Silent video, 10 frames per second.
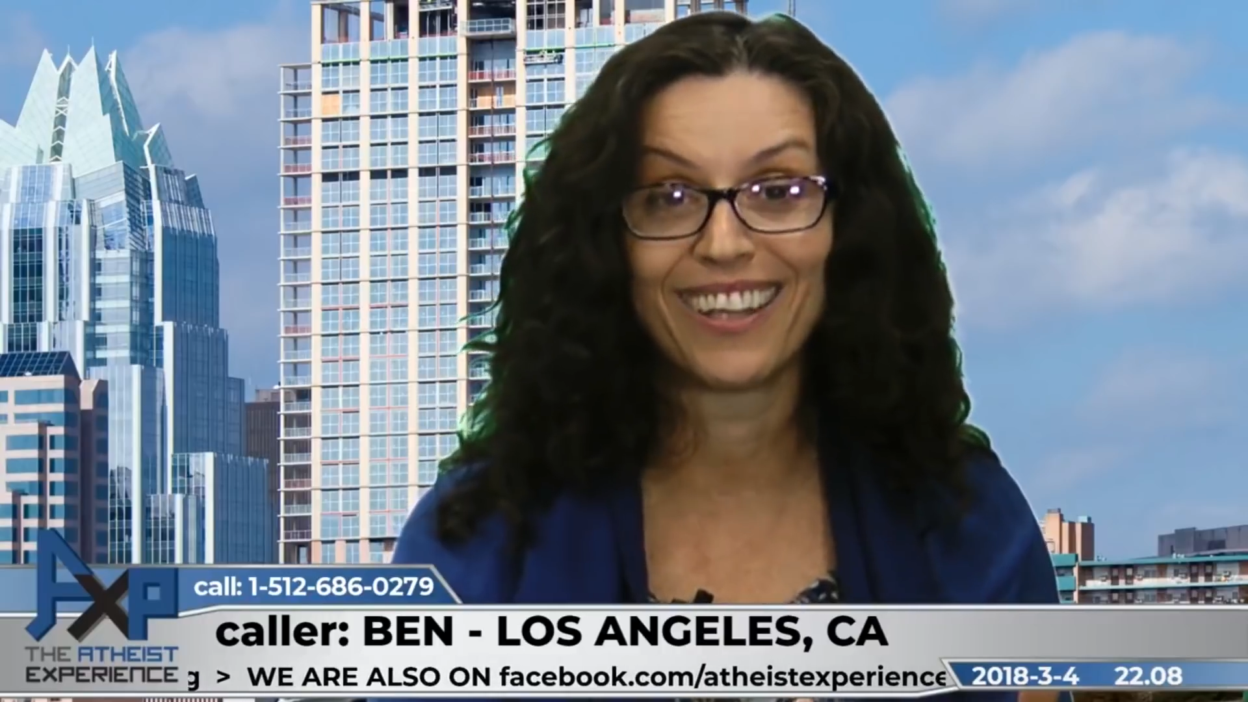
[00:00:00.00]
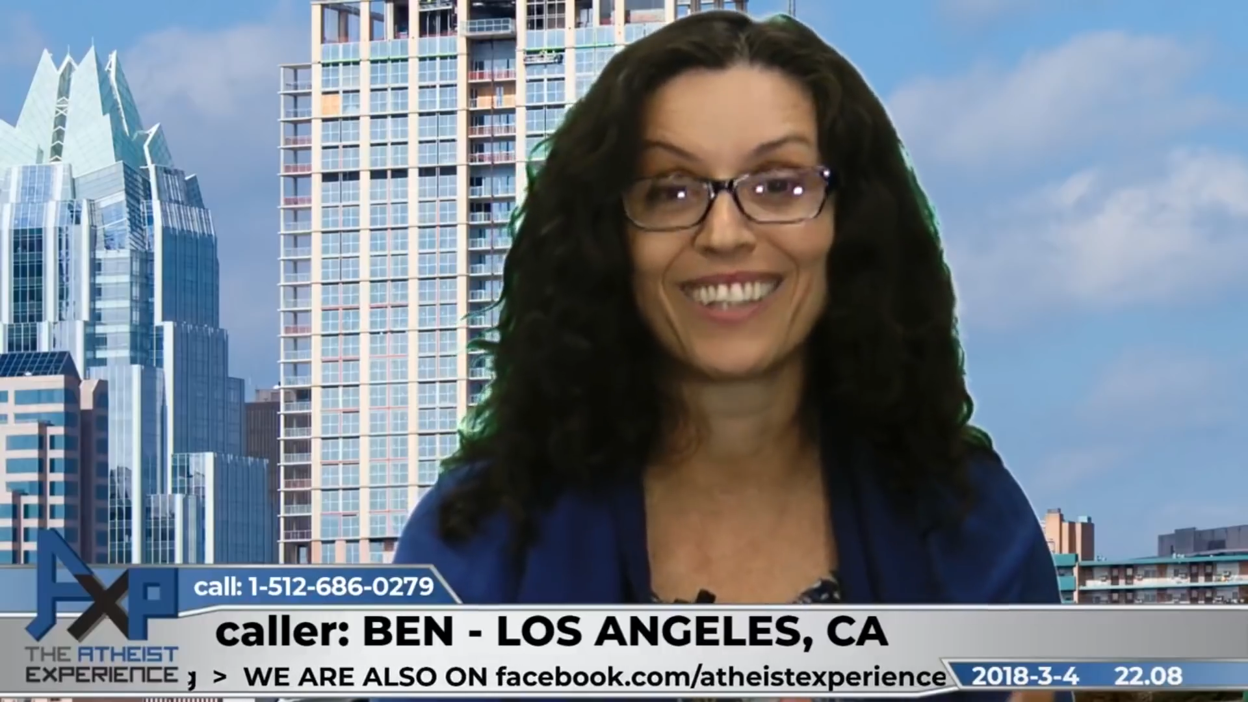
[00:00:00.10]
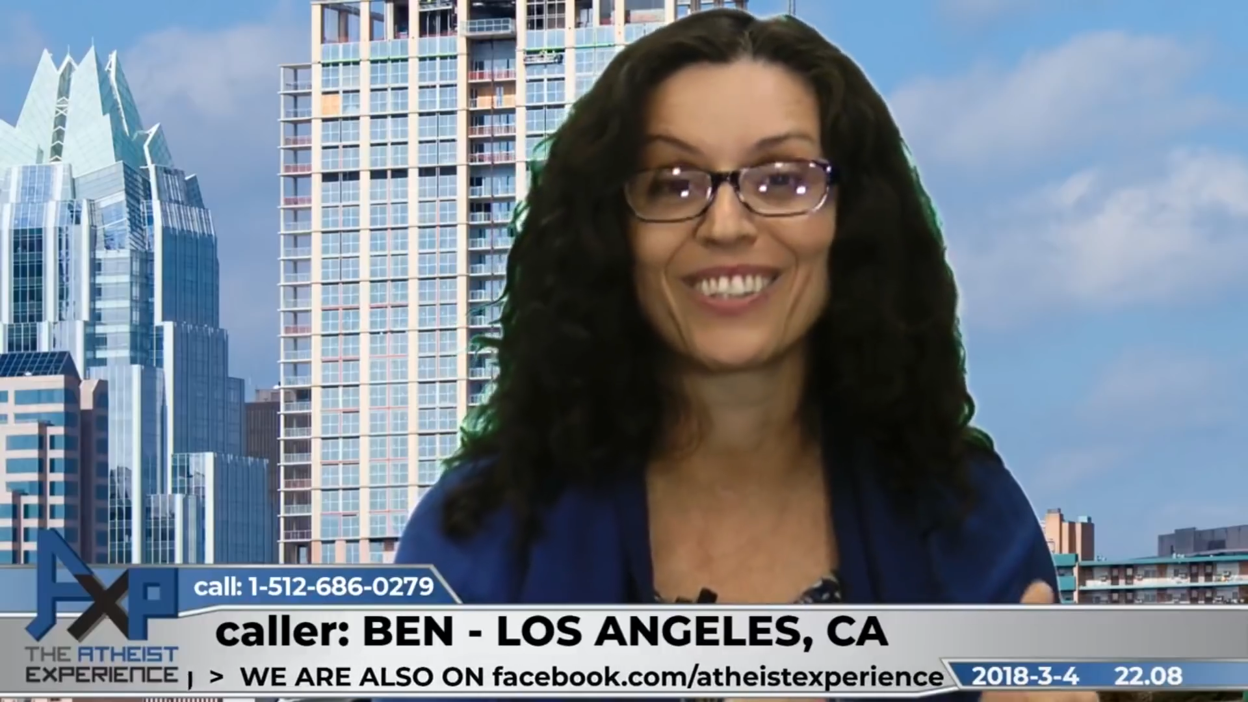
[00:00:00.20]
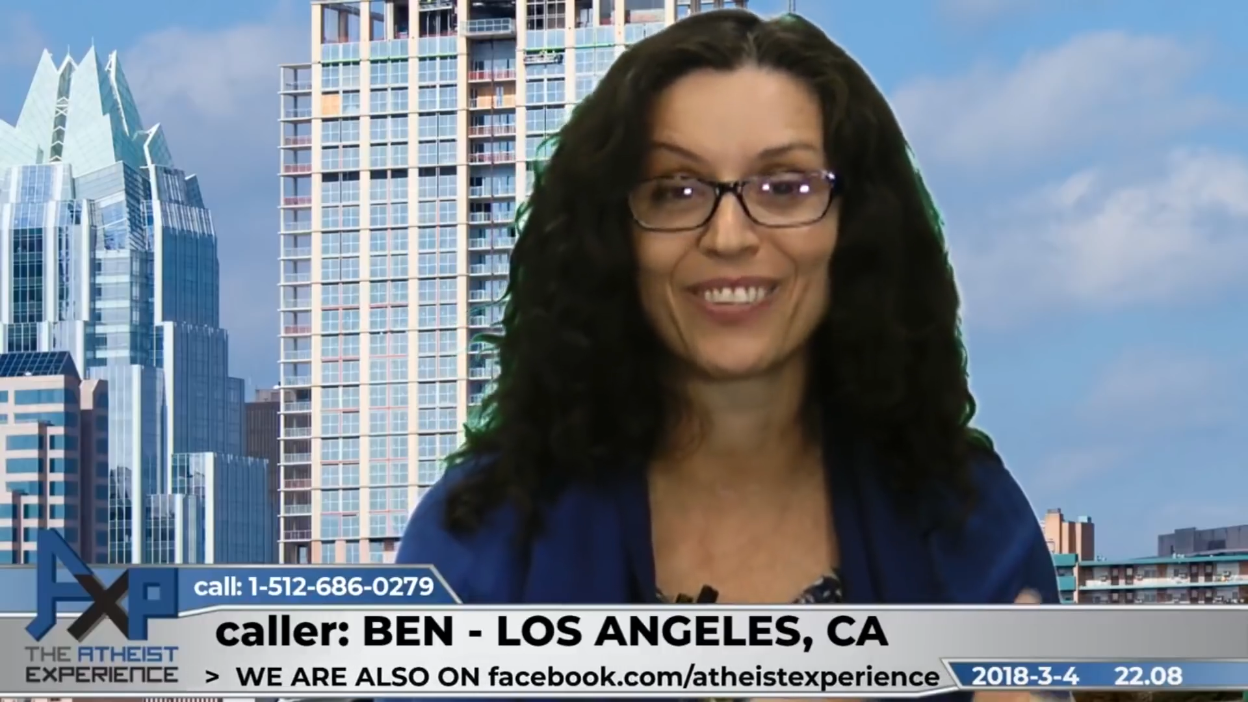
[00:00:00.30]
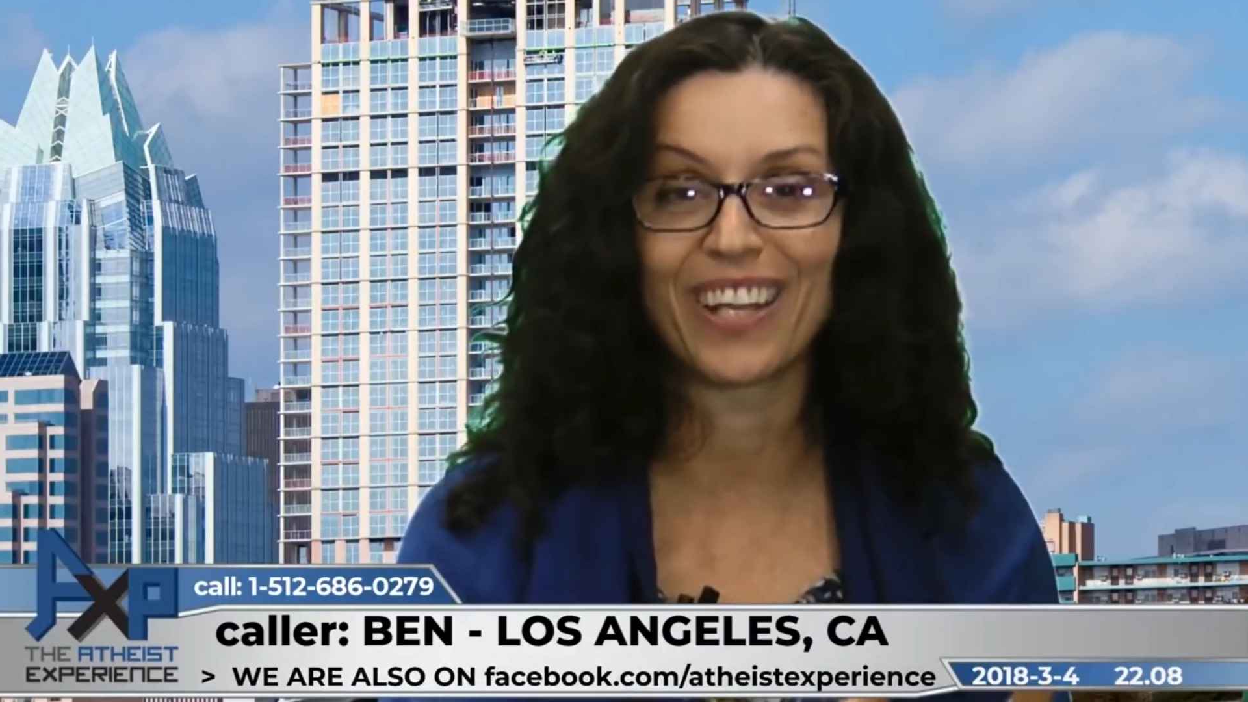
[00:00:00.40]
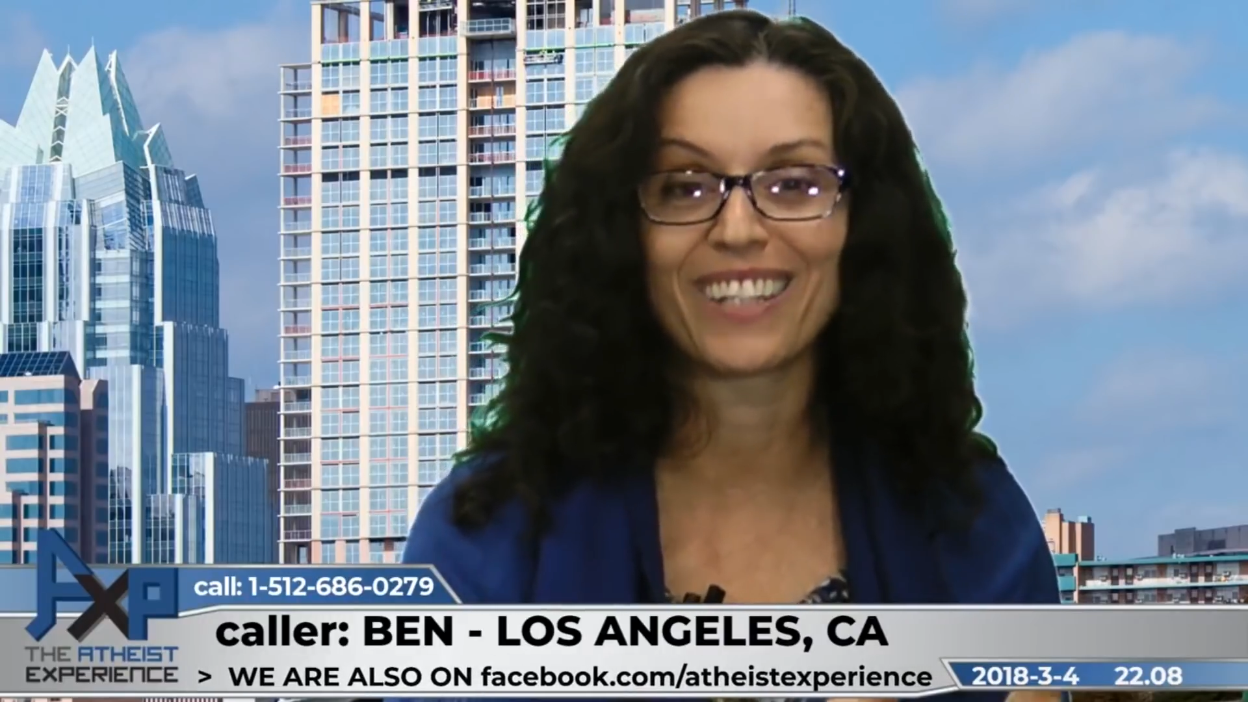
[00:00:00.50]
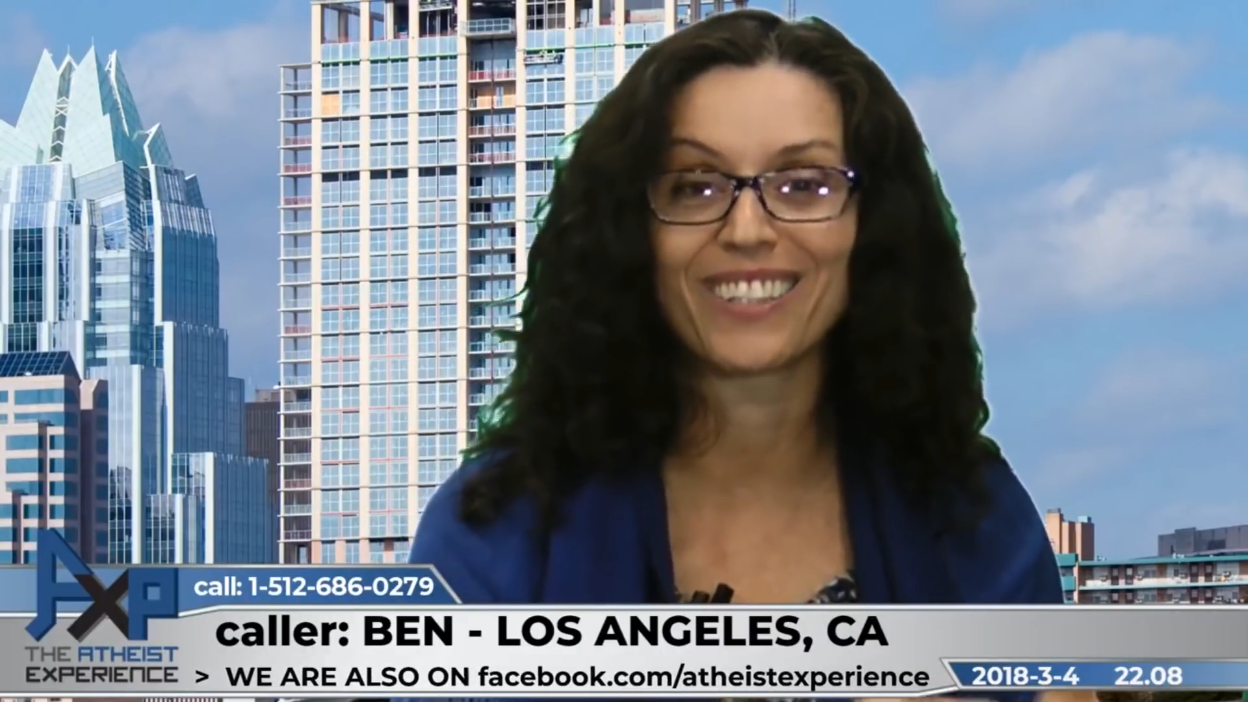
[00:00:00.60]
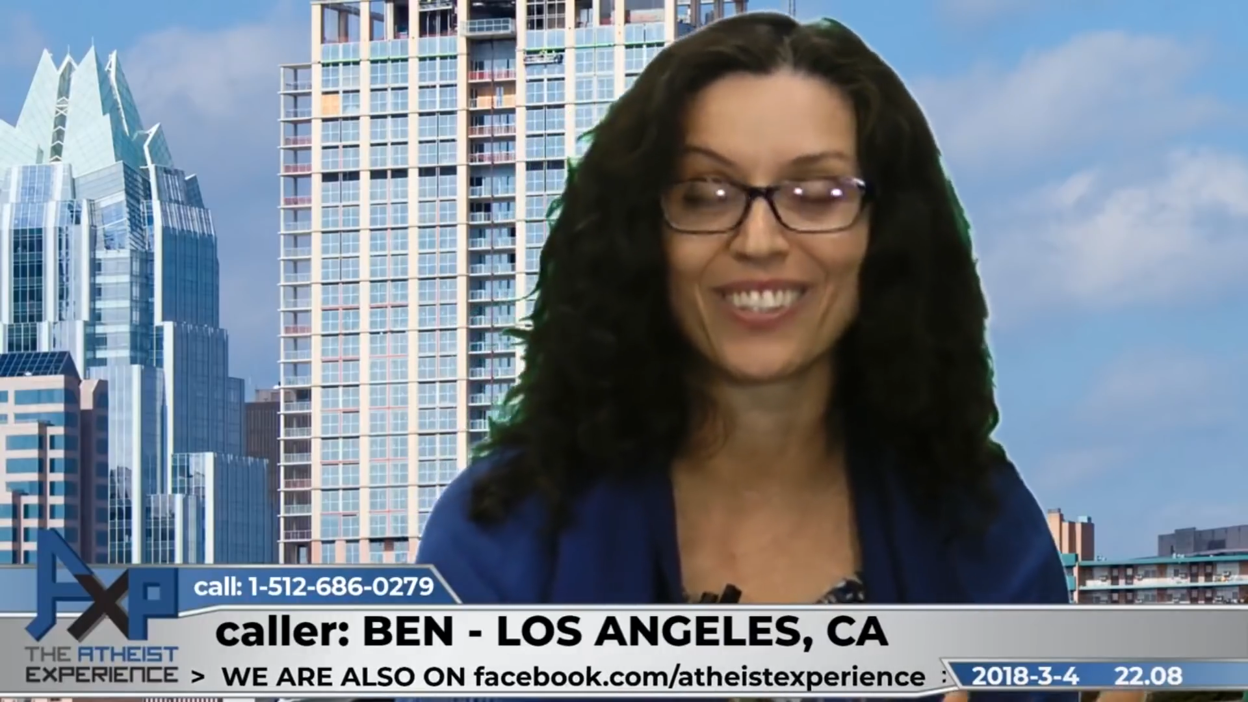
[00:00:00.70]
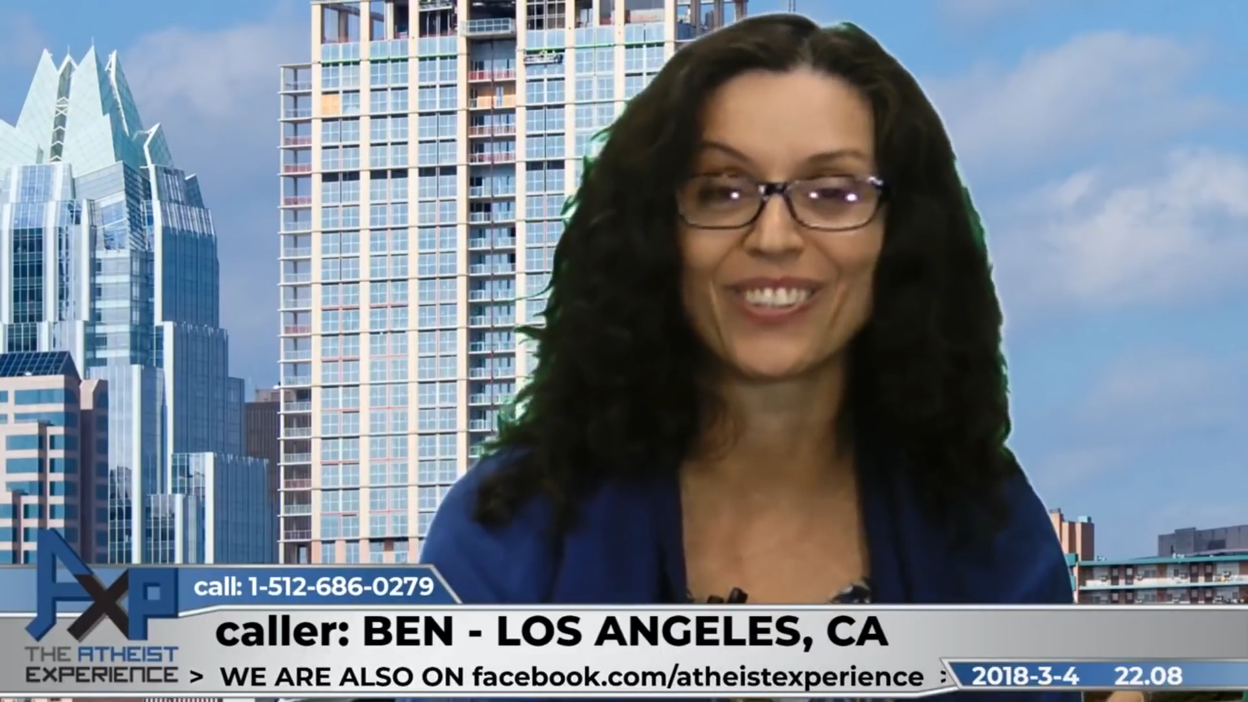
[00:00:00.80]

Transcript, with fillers: and so that's